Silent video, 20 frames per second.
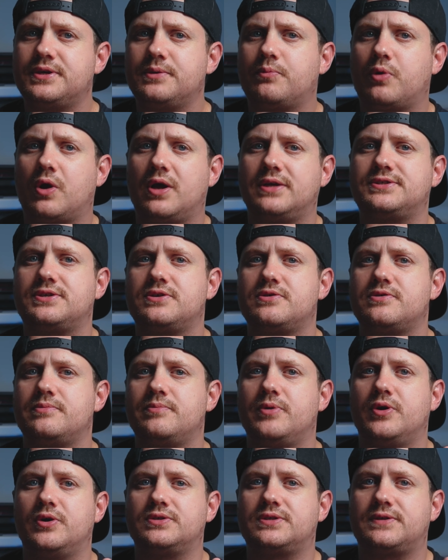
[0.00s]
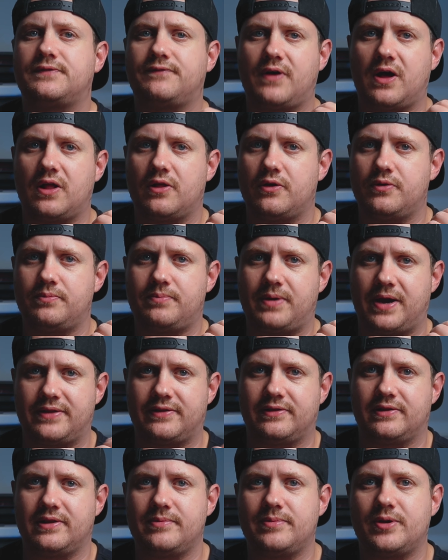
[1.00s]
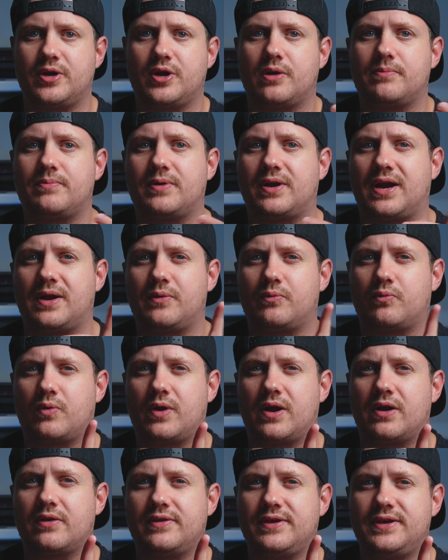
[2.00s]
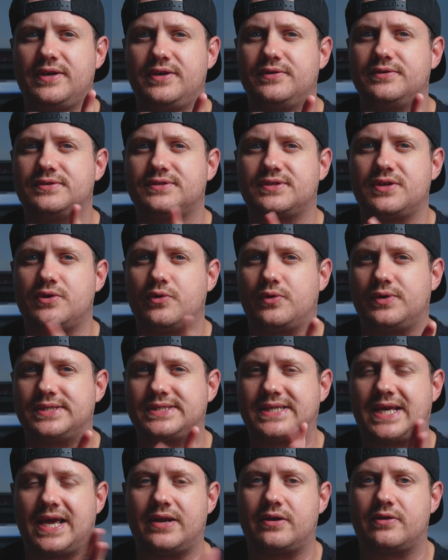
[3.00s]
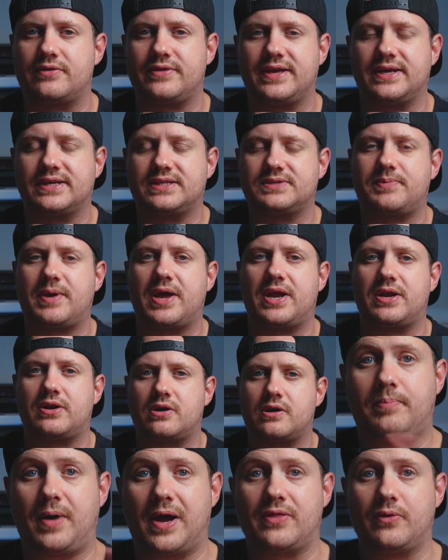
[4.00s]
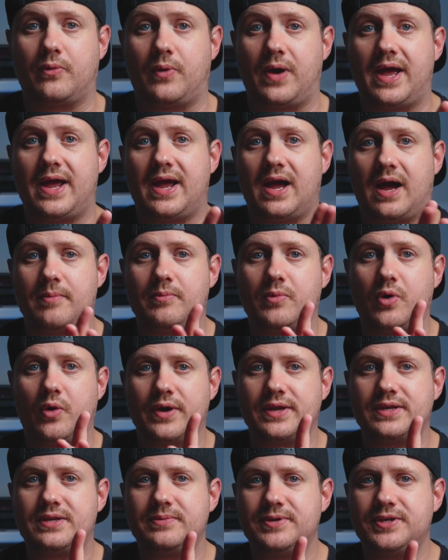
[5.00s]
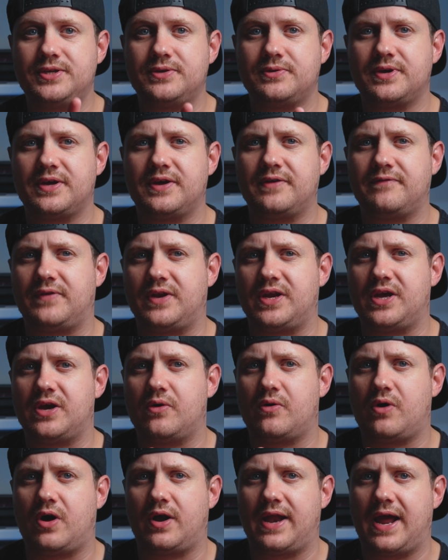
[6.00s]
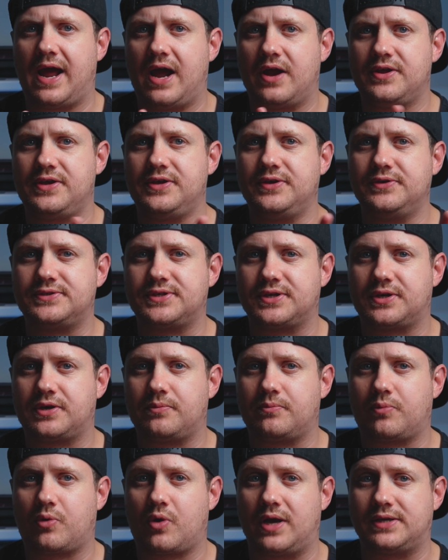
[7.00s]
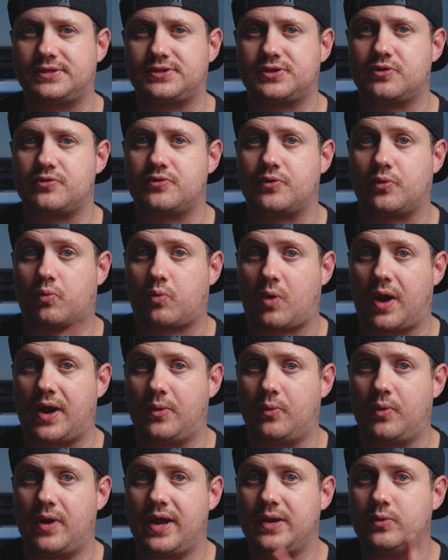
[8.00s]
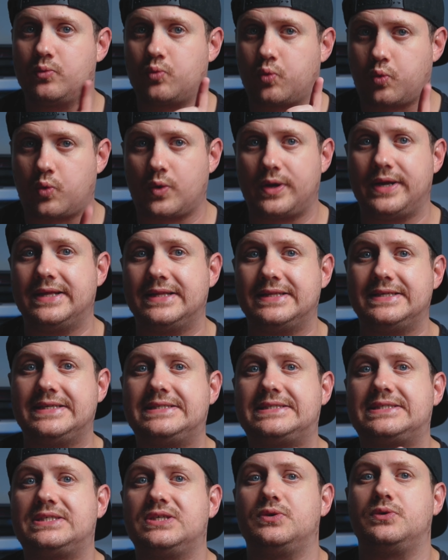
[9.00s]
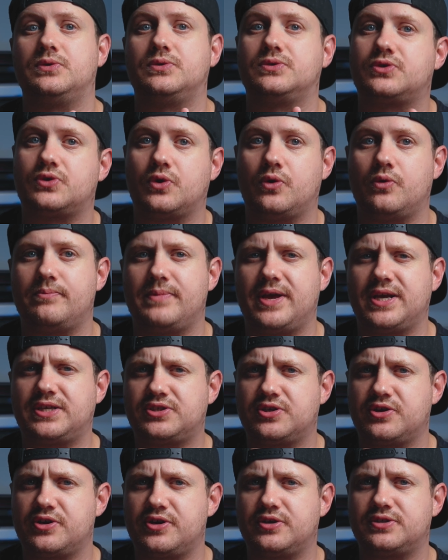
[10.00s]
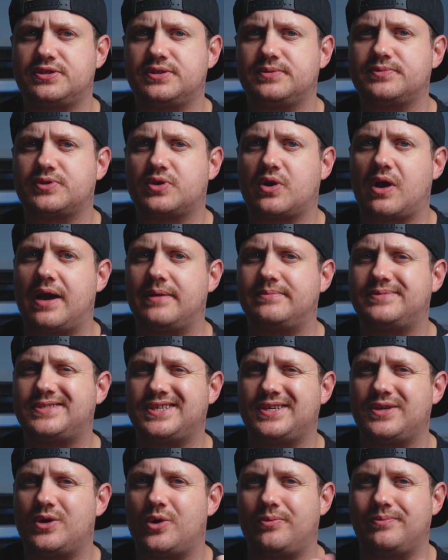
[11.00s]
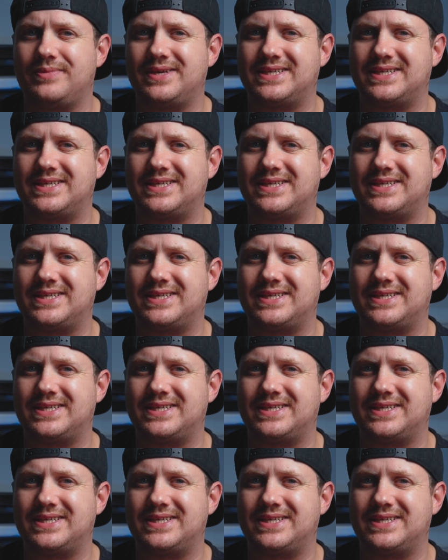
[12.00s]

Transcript: compressor the most, followed by the limiter, but I rarely use the noise gate or the expander. By the way, I'm going to be doing a video on how to use a compressor the right way really soon, so make sure you're subscribed so you don't